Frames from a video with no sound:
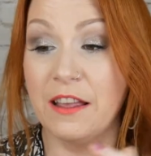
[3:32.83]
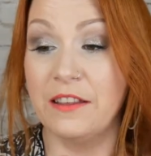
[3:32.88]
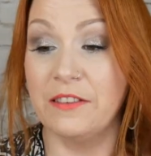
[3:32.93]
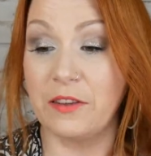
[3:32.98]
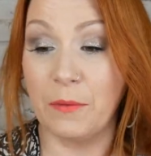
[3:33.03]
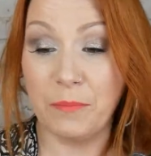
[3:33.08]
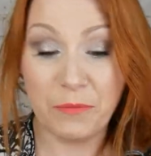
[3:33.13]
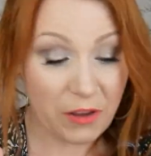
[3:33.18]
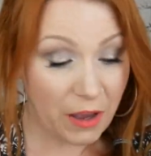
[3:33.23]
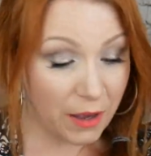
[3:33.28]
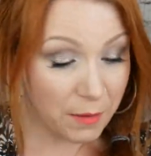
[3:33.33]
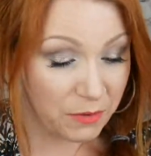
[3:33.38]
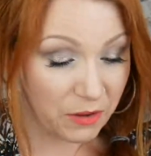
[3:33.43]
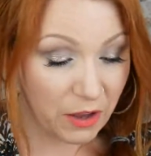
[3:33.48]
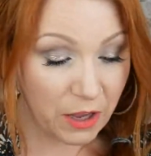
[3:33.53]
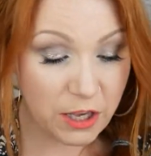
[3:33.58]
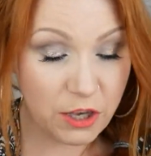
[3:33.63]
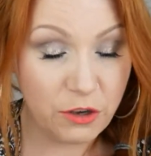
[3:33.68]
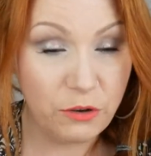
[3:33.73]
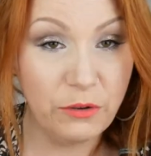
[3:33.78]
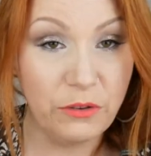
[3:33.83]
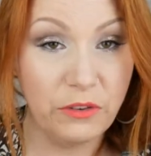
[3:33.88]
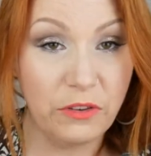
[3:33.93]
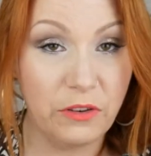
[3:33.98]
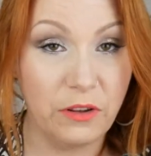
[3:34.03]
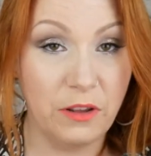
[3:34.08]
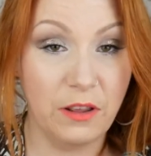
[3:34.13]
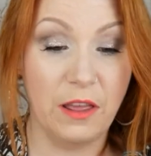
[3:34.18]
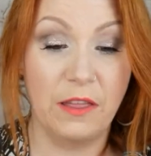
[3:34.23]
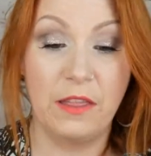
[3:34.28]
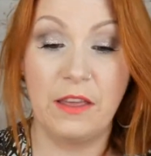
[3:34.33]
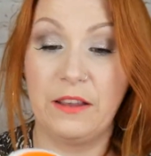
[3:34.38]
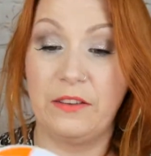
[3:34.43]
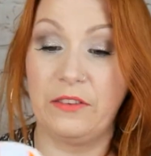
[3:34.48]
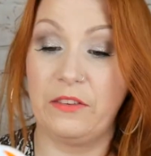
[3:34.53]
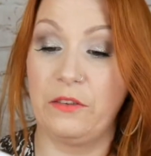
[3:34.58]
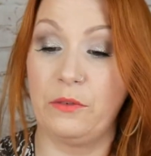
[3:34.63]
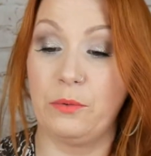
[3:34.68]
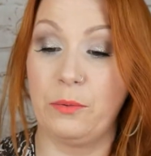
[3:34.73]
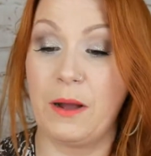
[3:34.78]
Sometimes I use
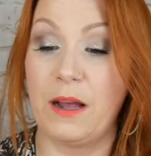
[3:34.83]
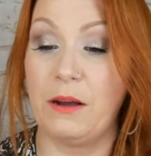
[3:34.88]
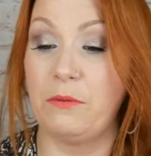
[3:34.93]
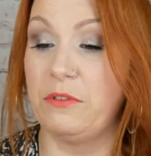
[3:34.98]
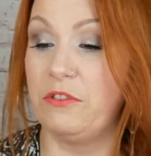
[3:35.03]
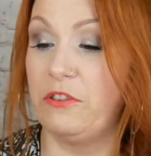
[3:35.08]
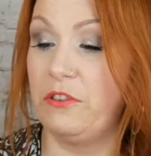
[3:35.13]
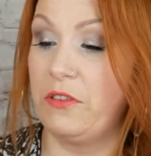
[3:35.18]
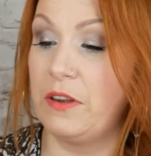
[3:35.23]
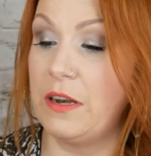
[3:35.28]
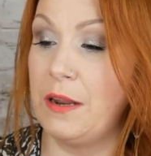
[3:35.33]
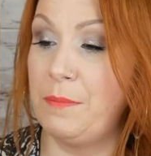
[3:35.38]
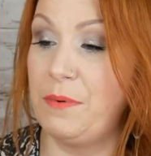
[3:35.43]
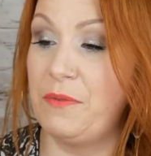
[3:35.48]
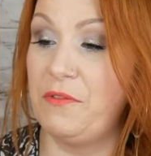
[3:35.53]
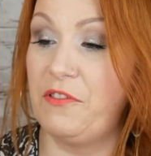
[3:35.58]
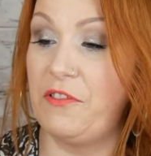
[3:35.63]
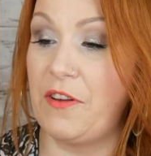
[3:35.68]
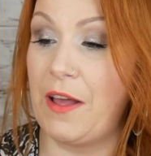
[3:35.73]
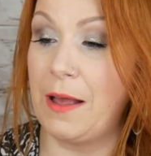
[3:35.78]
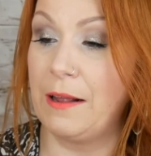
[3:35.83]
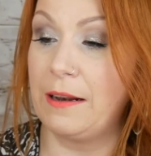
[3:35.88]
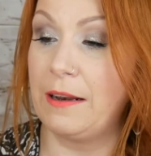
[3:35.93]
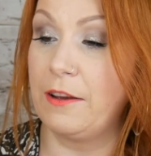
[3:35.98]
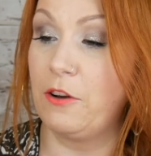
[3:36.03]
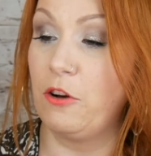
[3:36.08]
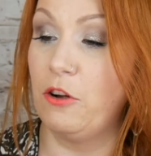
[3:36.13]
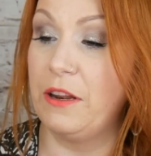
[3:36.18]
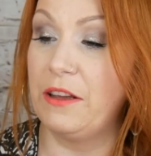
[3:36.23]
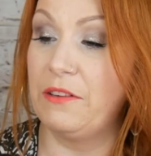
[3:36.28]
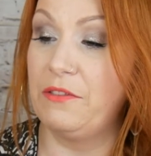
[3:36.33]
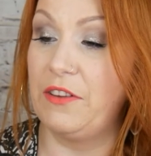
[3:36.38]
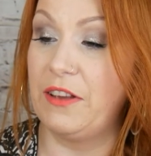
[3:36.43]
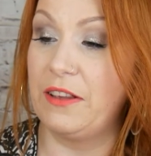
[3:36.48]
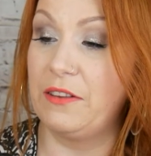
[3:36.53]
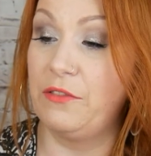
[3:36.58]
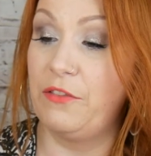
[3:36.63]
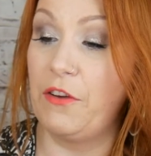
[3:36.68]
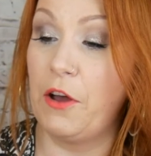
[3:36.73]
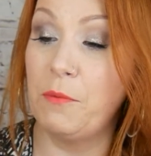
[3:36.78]
this as well, which is the Nip and Fab Glycolic
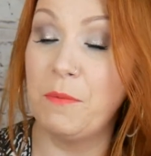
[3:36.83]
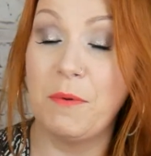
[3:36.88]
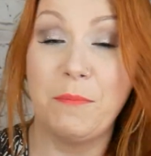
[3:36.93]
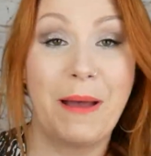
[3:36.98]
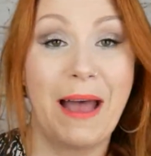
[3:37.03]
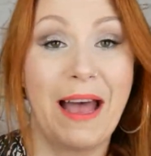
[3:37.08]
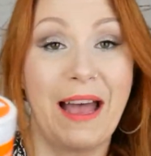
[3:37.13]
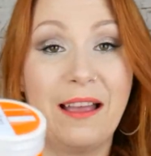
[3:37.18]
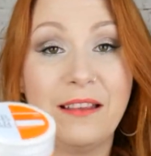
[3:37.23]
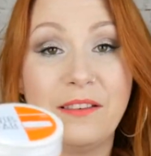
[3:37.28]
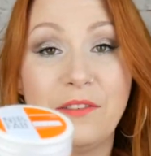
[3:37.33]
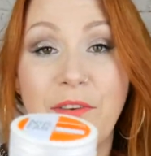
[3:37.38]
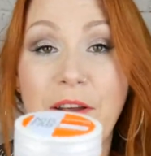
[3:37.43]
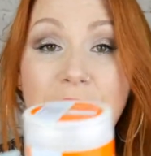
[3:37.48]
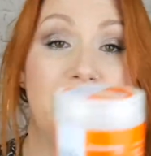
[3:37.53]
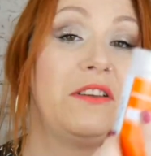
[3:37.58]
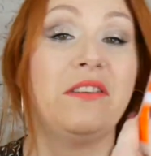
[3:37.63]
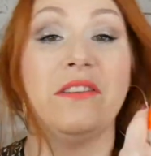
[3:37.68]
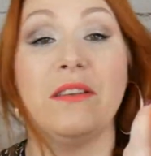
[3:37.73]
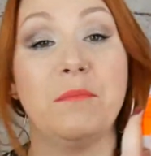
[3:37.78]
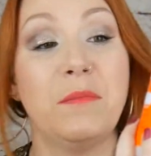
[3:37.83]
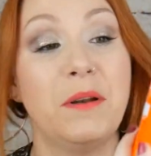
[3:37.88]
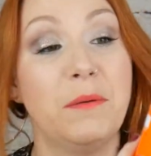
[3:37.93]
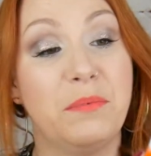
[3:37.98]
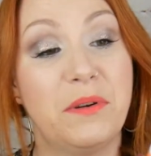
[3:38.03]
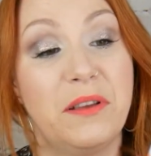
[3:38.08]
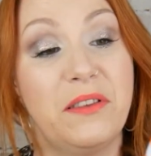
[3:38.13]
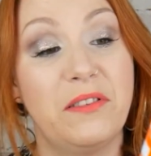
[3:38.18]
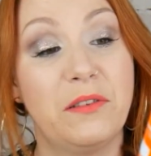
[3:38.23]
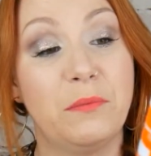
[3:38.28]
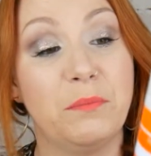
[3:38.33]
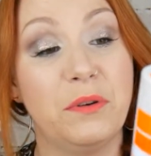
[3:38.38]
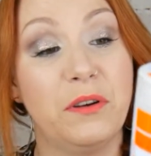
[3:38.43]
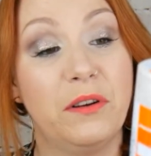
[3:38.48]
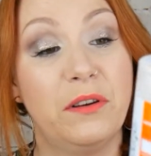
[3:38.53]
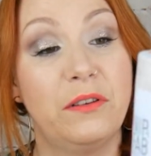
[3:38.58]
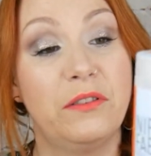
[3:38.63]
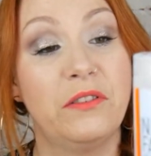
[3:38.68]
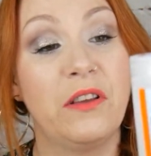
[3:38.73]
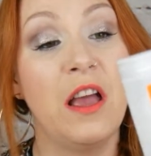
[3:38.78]
Fix Foaming Pads. Very similar
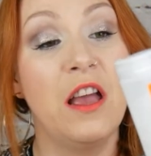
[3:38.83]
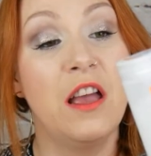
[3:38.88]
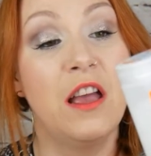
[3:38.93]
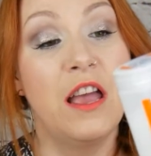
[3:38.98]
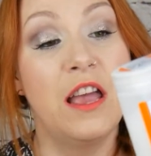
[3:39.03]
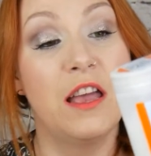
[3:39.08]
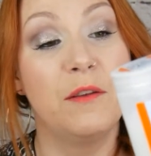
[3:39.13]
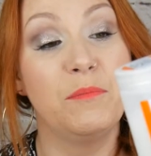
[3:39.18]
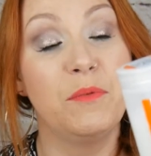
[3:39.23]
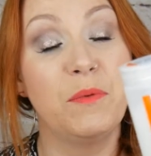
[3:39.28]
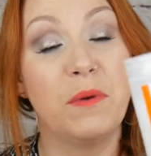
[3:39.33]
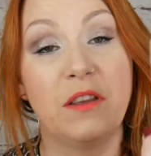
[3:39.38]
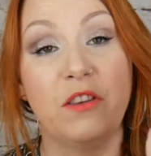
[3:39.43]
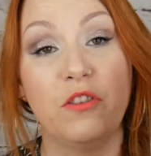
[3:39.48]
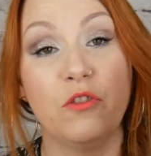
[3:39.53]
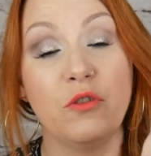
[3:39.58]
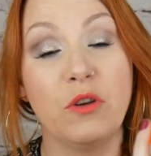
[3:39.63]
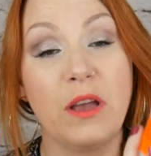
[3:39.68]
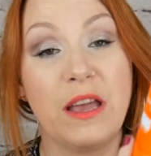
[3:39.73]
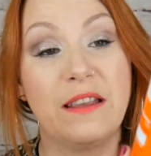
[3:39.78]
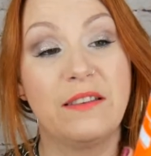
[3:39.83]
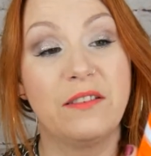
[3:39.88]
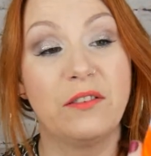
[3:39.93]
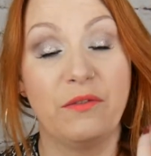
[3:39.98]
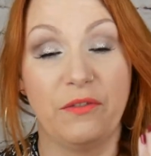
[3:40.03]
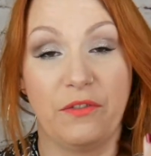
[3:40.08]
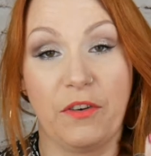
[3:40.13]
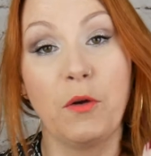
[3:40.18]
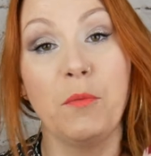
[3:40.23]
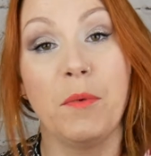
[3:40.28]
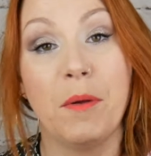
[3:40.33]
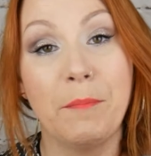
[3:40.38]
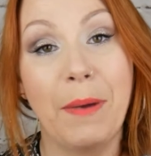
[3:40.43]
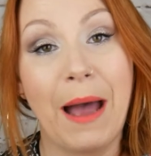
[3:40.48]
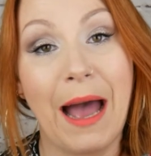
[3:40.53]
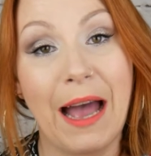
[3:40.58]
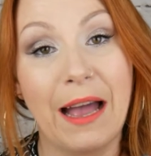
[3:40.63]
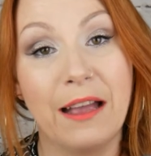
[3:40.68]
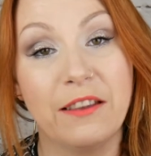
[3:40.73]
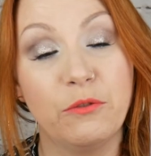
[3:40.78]
principles, but it's foaming
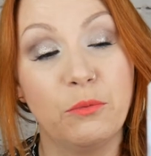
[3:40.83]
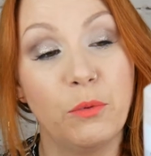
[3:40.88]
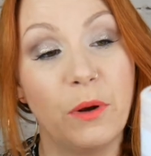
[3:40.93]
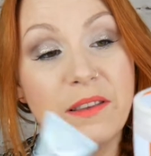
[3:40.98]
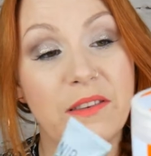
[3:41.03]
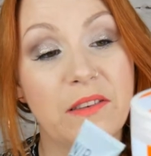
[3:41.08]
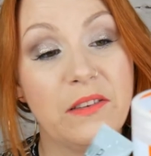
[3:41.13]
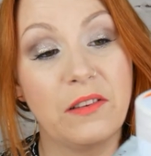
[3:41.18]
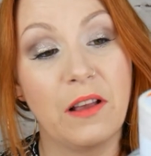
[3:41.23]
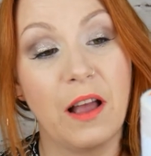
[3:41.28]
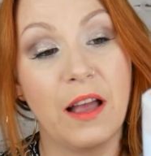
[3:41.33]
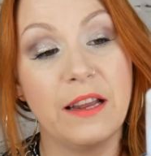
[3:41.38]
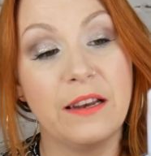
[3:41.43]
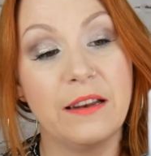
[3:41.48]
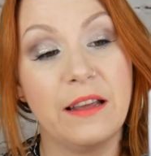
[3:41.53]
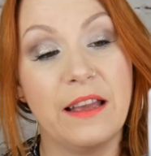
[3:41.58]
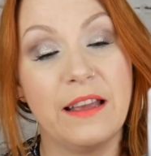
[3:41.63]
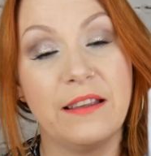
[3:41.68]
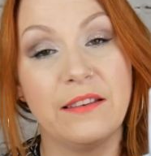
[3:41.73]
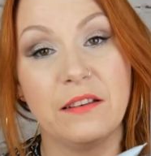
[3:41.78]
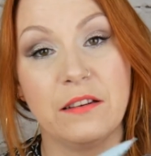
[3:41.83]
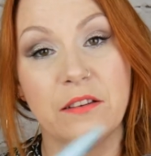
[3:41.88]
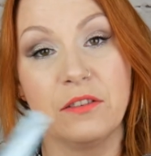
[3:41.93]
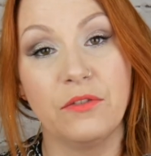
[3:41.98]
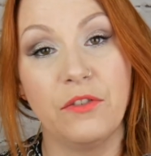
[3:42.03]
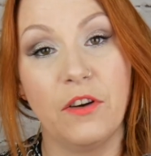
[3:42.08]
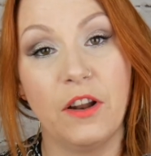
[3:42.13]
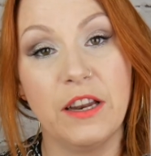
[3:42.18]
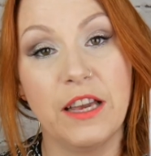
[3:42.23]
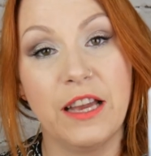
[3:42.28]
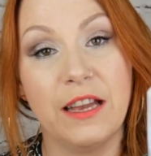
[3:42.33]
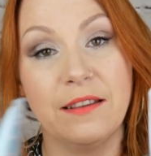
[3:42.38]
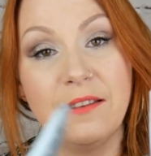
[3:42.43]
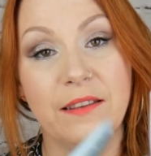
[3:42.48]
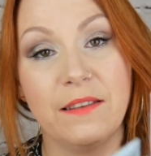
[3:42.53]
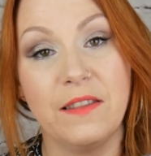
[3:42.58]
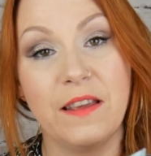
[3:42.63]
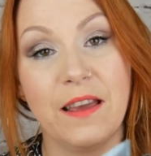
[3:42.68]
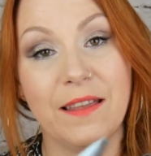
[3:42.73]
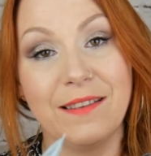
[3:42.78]
pads. One side is an
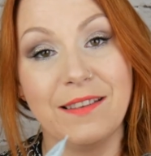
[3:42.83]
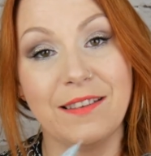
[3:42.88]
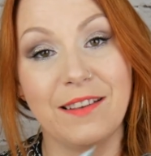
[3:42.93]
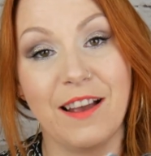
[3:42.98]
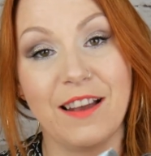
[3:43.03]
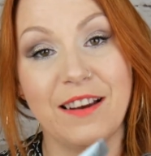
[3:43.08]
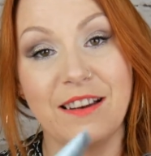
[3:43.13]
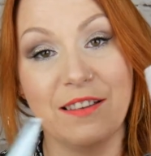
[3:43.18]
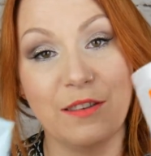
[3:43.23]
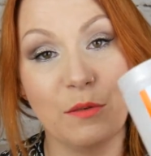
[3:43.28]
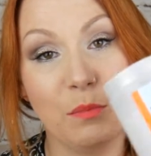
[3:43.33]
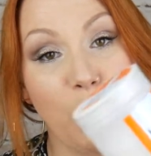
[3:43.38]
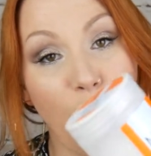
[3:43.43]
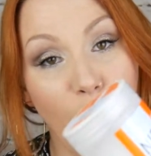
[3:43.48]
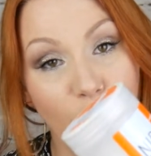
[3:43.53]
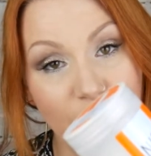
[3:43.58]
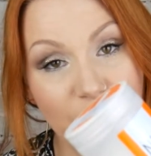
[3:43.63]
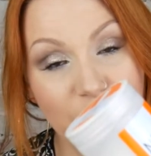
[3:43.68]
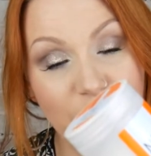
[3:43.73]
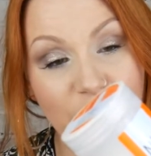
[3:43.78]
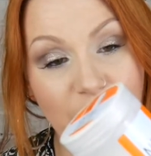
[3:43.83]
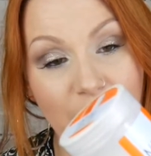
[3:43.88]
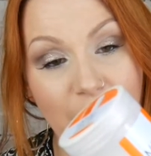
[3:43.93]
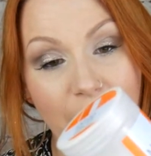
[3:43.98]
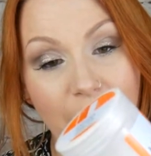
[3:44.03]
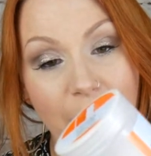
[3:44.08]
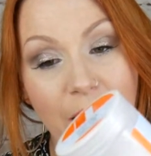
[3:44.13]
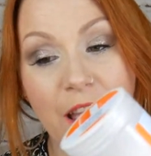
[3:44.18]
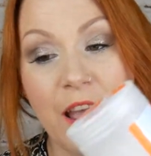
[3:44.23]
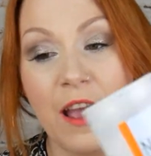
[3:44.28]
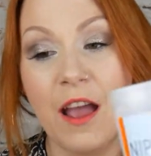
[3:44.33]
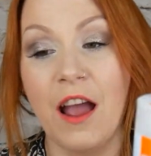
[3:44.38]
exfoliant and the other side is a polisher.